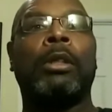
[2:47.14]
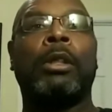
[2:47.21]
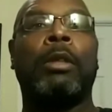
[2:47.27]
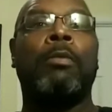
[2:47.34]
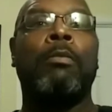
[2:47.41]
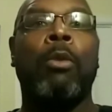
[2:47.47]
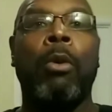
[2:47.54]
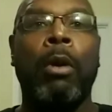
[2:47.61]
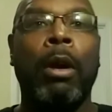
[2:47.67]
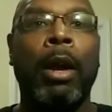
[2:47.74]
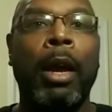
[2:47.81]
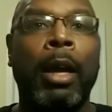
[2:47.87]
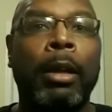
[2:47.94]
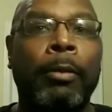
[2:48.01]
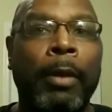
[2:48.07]
see more
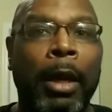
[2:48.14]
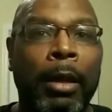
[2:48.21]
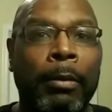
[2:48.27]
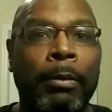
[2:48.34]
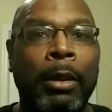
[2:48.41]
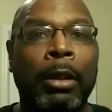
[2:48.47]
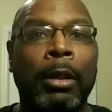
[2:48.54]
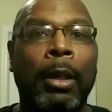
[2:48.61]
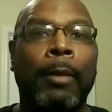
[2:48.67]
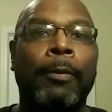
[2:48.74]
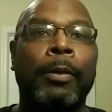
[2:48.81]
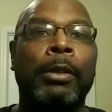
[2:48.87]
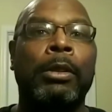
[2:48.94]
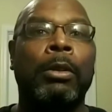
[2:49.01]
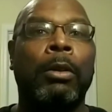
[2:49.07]
out of Aitman if
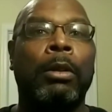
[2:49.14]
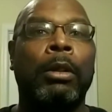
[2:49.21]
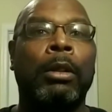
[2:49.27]
he's going